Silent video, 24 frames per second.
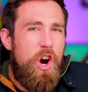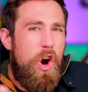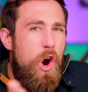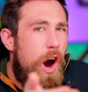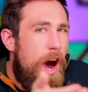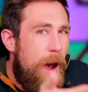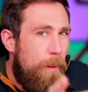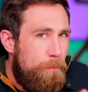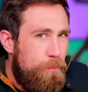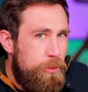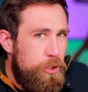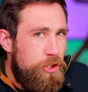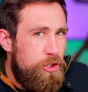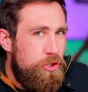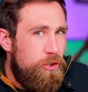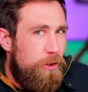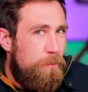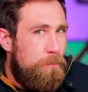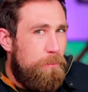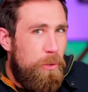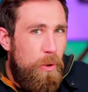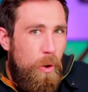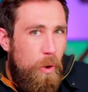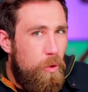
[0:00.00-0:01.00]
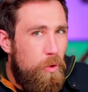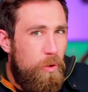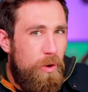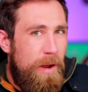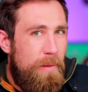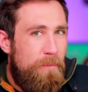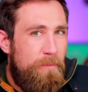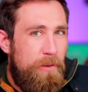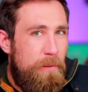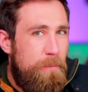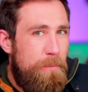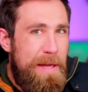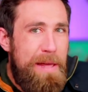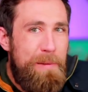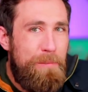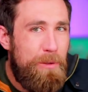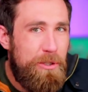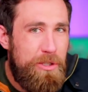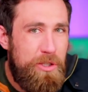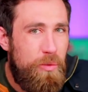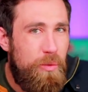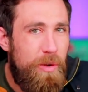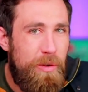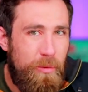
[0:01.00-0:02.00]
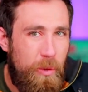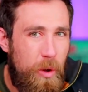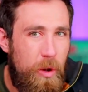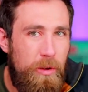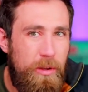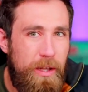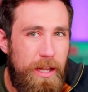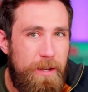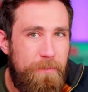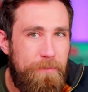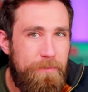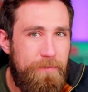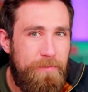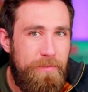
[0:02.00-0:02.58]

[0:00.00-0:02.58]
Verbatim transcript: optional program for people to enroll in?